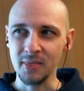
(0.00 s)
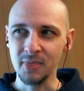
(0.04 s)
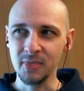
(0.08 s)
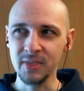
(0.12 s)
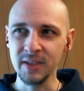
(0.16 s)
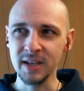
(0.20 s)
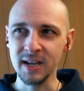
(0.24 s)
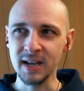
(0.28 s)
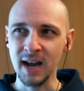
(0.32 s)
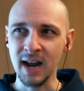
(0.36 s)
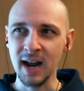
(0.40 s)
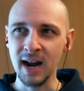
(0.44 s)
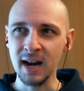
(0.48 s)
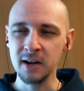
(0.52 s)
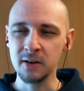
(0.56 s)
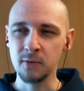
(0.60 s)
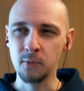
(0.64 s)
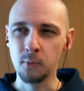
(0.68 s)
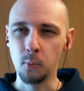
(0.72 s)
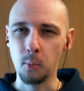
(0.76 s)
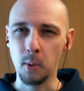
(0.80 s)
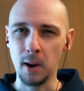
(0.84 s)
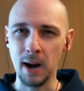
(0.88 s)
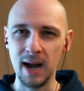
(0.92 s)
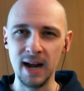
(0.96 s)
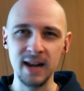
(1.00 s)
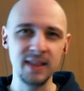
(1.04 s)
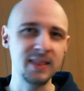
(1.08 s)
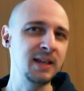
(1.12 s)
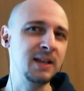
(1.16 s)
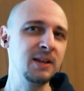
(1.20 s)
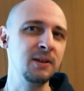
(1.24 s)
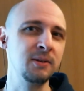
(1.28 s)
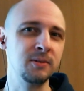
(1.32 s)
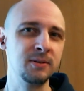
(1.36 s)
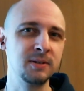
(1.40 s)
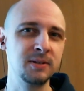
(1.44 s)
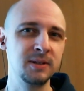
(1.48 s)
the kind of way that
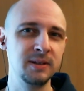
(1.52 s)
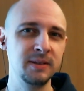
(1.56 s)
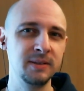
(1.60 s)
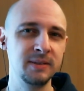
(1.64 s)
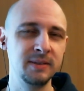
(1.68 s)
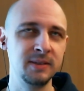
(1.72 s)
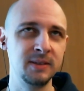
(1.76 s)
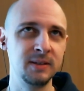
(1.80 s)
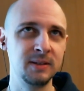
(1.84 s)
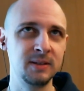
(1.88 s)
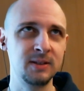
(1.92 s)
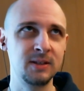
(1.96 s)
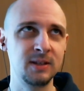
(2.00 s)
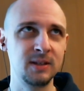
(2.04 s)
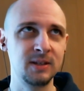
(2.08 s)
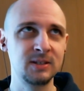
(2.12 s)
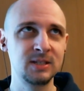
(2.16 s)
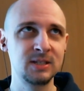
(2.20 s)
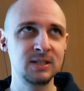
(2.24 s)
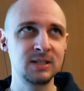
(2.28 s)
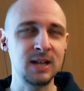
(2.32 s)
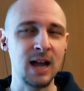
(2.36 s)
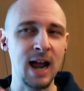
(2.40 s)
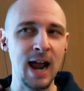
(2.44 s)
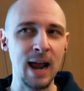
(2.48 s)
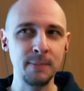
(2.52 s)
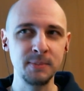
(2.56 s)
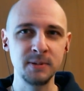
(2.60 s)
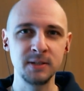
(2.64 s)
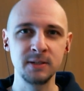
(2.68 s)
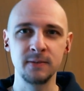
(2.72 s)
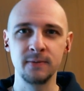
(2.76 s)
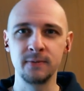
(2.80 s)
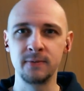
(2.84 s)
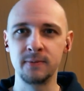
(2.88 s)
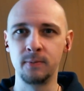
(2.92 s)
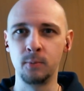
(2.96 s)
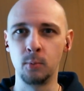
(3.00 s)
the types
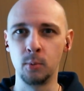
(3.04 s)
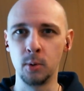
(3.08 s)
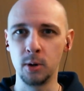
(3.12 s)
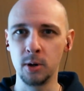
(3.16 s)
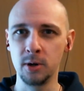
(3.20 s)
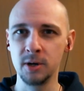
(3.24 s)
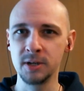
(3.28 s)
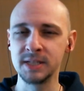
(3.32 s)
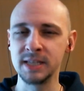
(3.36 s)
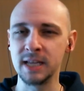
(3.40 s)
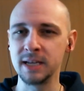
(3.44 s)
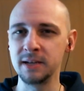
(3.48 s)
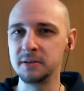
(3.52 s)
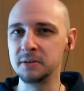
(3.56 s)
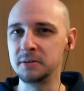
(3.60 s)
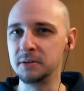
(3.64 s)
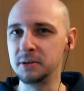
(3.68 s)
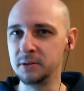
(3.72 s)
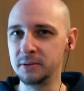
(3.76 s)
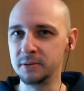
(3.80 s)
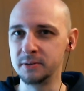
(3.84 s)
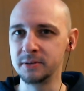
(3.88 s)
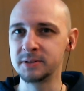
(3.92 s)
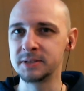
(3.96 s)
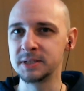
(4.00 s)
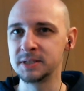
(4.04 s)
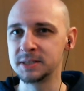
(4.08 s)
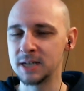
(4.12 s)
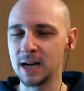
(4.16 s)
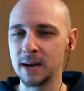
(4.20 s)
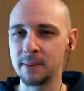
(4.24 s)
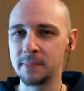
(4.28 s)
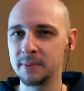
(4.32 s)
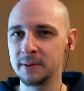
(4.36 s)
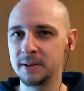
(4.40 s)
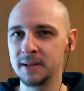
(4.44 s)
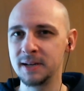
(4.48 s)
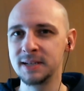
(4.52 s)
of words that you use in
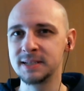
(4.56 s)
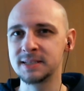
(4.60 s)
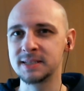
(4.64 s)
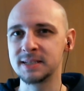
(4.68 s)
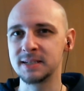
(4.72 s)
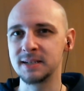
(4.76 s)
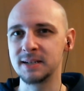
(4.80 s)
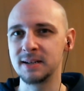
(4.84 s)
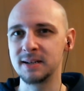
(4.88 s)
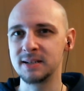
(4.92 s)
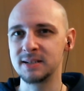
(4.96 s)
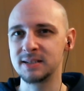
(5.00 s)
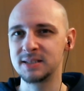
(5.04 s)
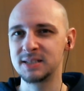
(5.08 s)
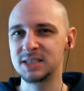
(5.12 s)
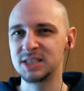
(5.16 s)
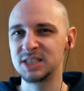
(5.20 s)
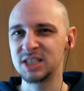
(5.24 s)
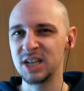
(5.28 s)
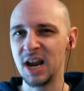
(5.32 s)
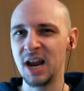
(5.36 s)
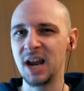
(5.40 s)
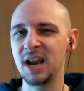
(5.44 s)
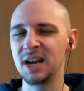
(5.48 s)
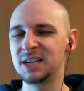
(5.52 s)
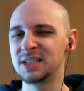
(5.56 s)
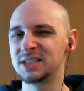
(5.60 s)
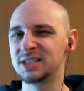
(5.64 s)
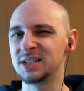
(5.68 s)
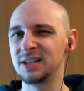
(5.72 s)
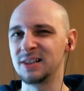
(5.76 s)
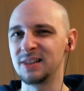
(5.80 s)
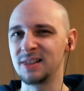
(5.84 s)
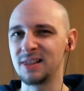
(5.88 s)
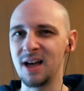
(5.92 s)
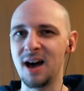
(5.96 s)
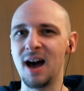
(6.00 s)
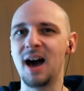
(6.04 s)
Japanese change a
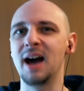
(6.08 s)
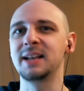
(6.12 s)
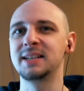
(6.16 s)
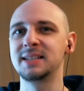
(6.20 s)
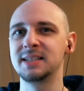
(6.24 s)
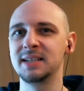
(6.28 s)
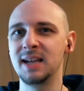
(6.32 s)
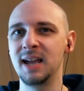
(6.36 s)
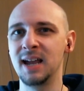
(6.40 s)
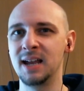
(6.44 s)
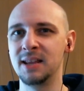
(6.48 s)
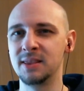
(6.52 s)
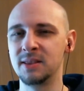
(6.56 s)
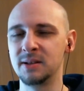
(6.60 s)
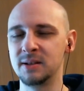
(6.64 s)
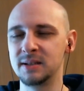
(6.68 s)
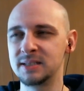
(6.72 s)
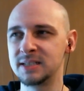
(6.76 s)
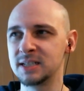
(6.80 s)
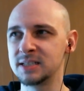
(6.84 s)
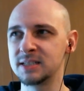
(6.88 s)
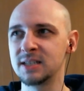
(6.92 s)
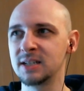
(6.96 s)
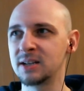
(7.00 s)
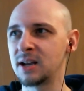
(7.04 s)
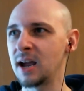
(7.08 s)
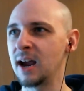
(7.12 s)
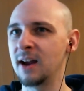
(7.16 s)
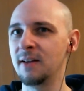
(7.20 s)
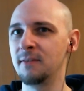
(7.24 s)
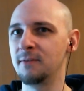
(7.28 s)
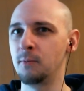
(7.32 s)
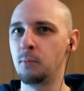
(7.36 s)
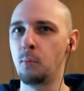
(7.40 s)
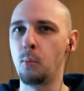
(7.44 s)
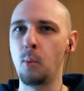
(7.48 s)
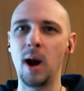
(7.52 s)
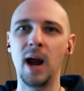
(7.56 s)
lot, and just the kind of
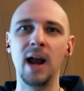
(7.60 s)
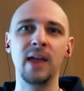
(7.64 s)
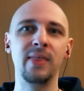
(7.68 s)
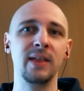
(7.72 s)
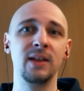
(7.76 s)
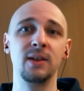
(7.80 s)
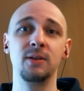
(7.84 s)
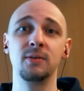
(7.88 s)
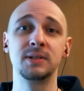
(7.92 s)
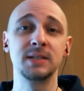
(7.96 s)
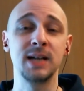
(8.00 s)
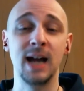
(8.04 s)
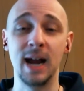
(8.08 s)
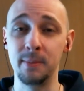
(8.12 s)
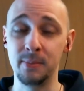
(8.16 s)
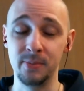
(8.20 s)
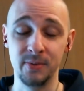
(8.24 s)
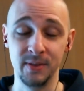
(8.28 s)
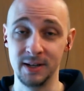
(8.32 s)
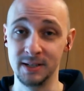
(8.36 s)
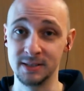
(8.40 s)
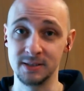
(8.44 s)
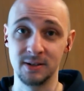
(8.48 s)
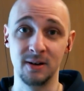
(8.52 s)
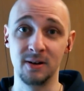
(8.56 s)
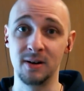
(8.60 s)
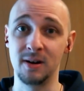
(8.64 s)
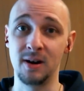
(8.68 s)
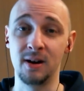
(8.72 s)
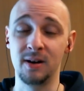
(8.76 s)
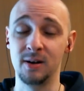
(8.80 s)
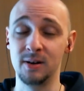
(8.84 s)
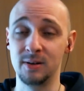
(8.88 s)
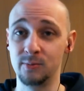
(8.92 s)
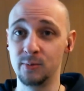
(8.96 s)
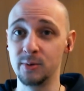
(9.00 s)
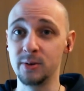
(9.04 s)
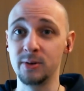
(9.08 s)
way that you type things
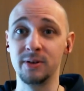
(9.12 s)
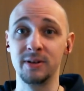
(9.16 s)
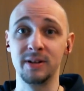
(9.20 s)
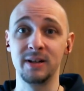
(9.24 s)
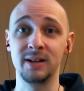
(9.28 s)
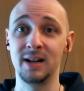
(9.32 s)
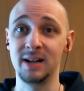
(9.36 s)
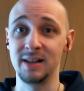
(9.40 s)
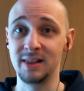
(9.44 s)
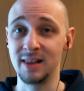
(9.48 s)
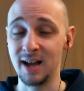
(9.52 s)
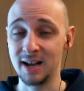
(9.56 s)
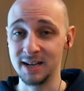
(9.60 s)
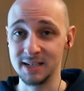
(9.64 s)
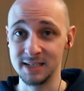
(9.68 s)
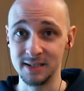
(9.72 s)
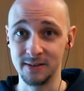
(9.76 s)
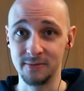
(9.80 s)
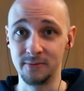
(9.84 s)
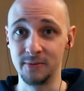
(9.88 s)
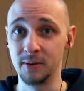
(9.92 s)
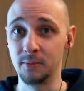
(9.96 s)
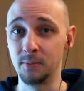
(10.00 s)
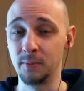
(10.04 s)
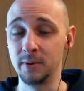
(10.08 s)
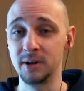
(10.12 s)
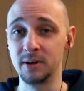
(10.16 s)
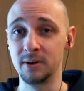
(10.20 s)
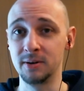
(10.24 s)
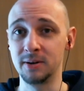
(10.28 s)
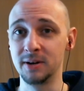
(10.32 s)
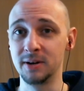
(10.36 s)
are really a lot different when